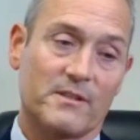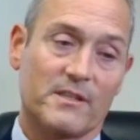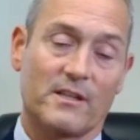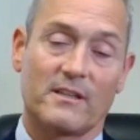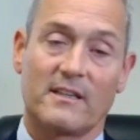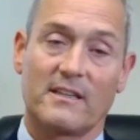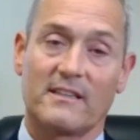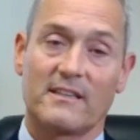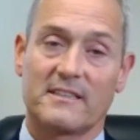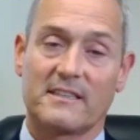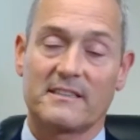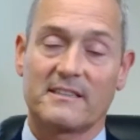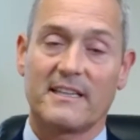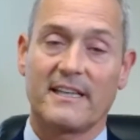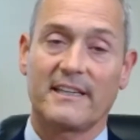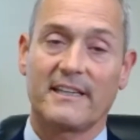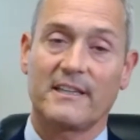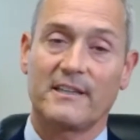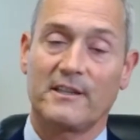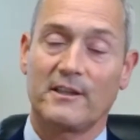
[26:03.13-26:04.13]
is it
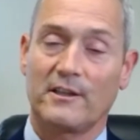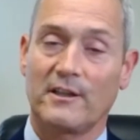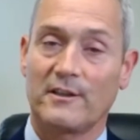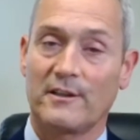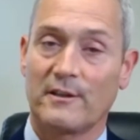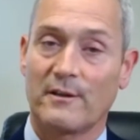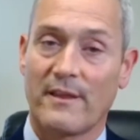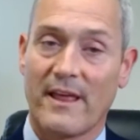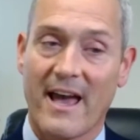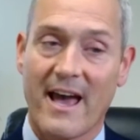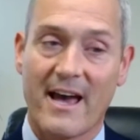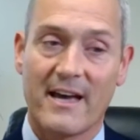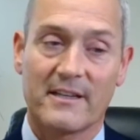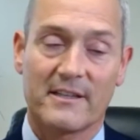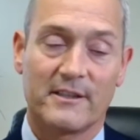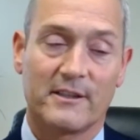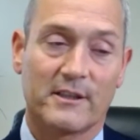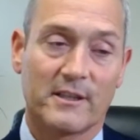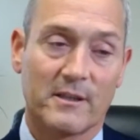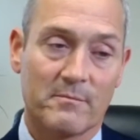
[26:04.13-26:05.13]
taking you to do that?
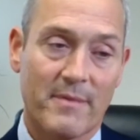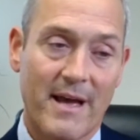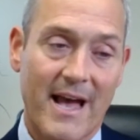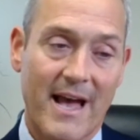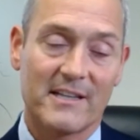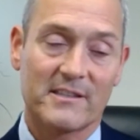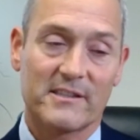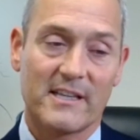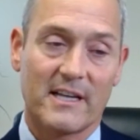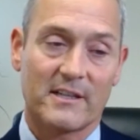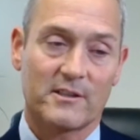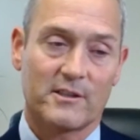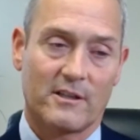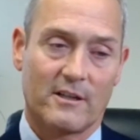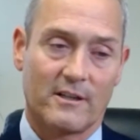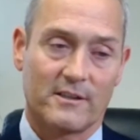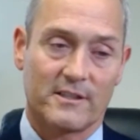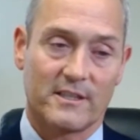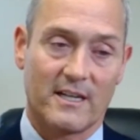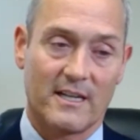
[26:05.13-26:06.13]
You can pass that
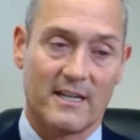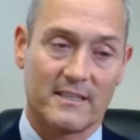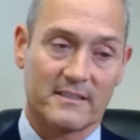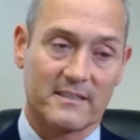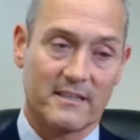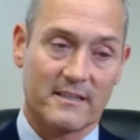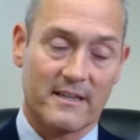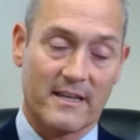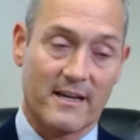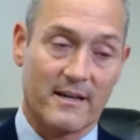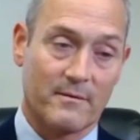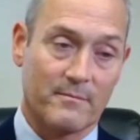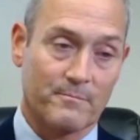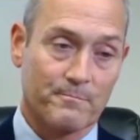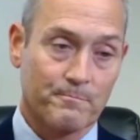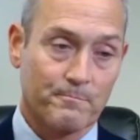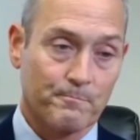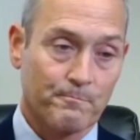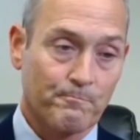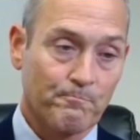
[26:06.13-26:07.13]
charge on to them.
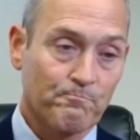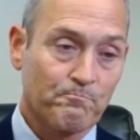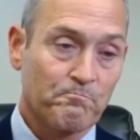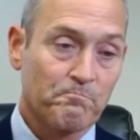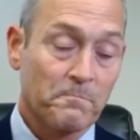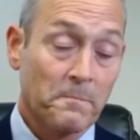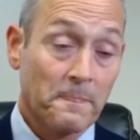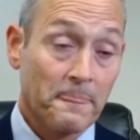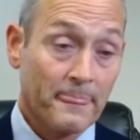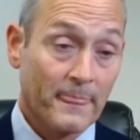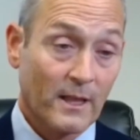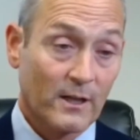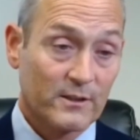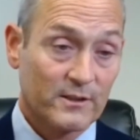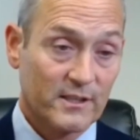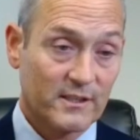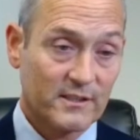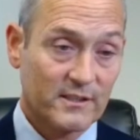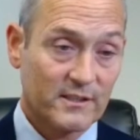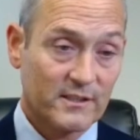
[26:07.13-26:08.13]

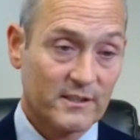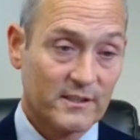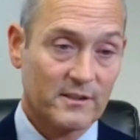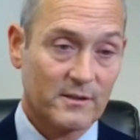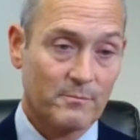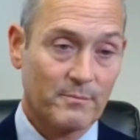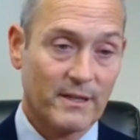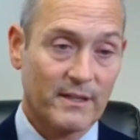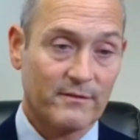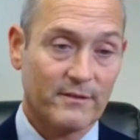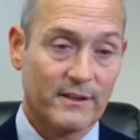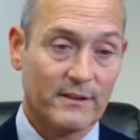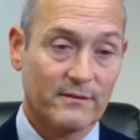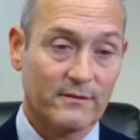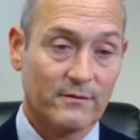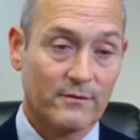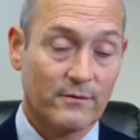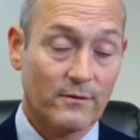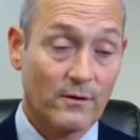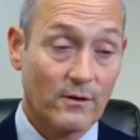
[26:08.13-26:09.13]
Since this is a benefit,
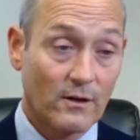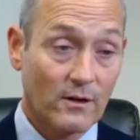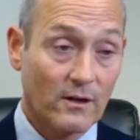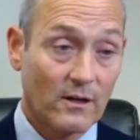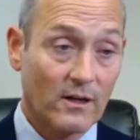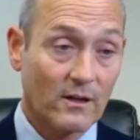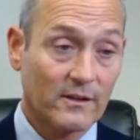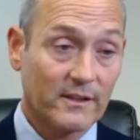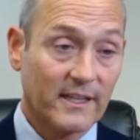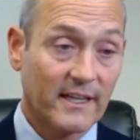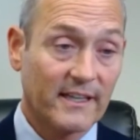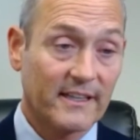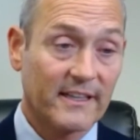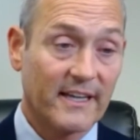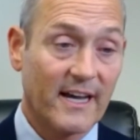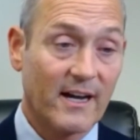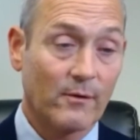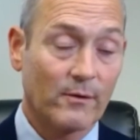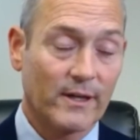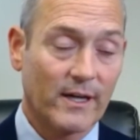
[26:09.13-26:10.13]
okay,
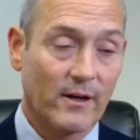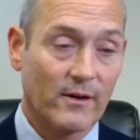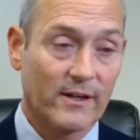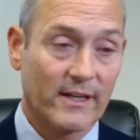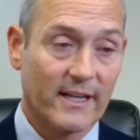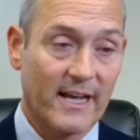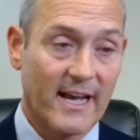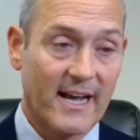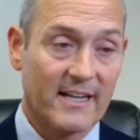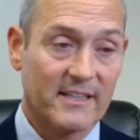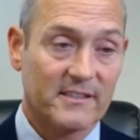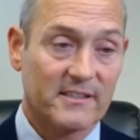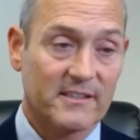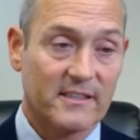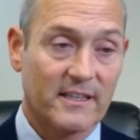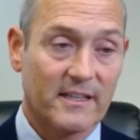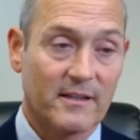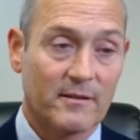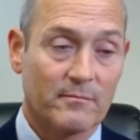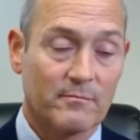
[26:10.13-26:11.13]
yeah, we already asked
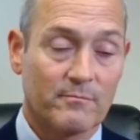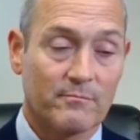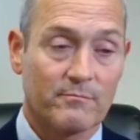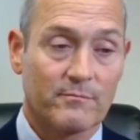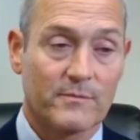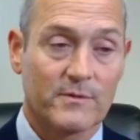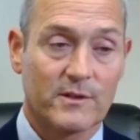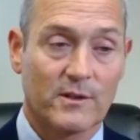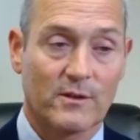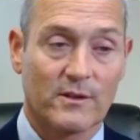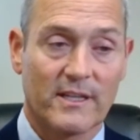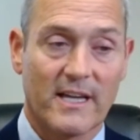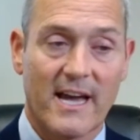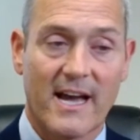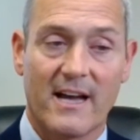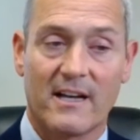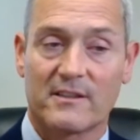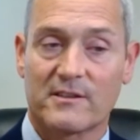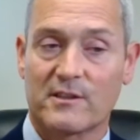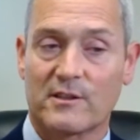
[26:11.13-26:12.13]
them. So
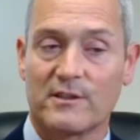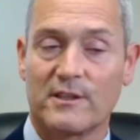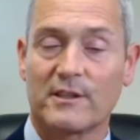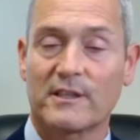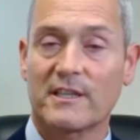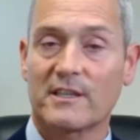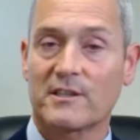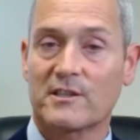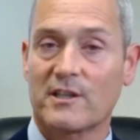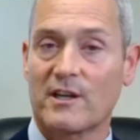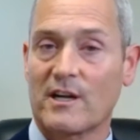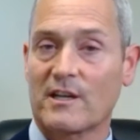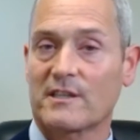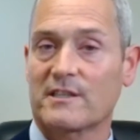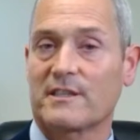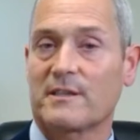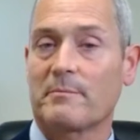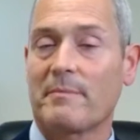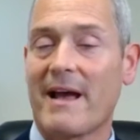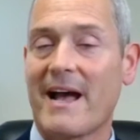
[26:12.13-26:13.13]
yeah, so you
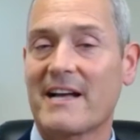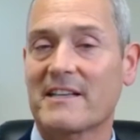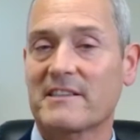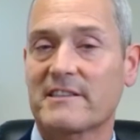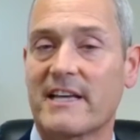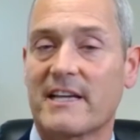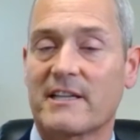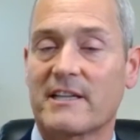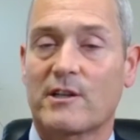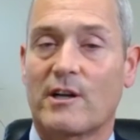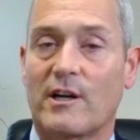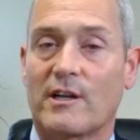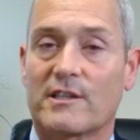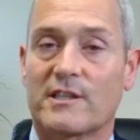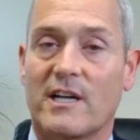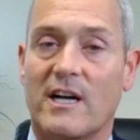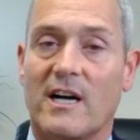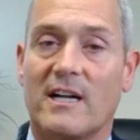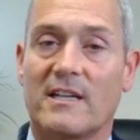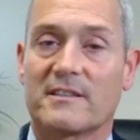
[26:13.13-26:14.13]
pass that
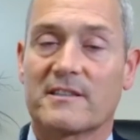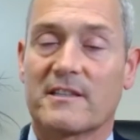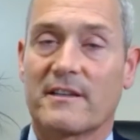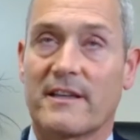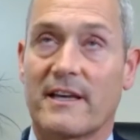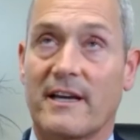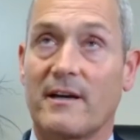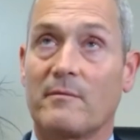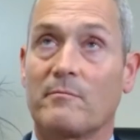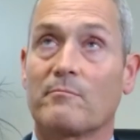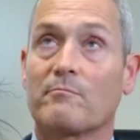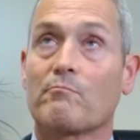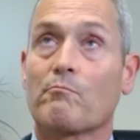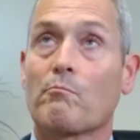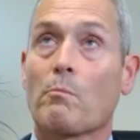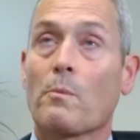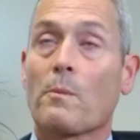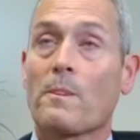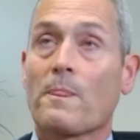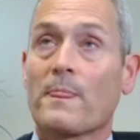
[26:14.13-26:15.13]
charge on to them.
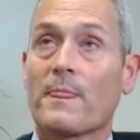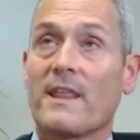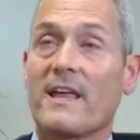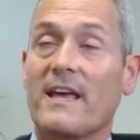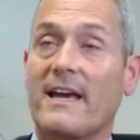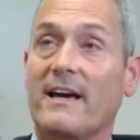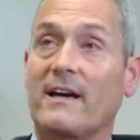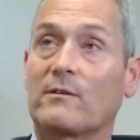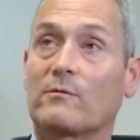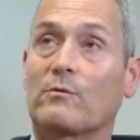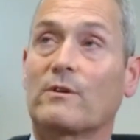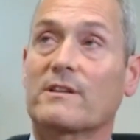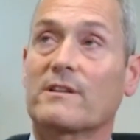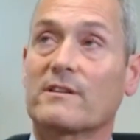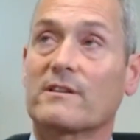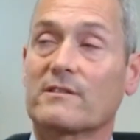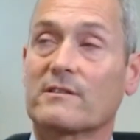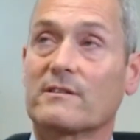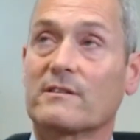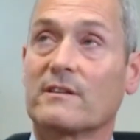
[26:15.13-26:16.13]
And with
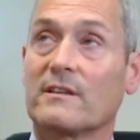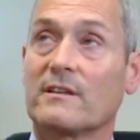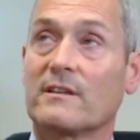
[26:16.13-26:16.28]
this,